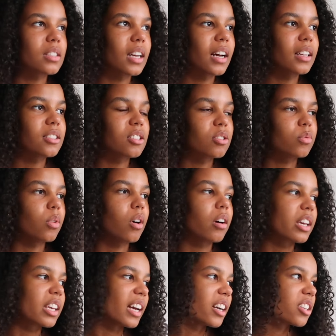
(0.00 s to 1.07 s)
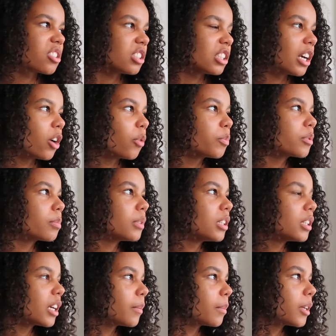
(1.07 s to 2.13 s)
that walking actually helps
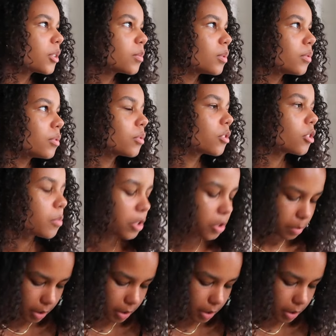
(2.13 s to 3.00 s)
me and makes me feel so much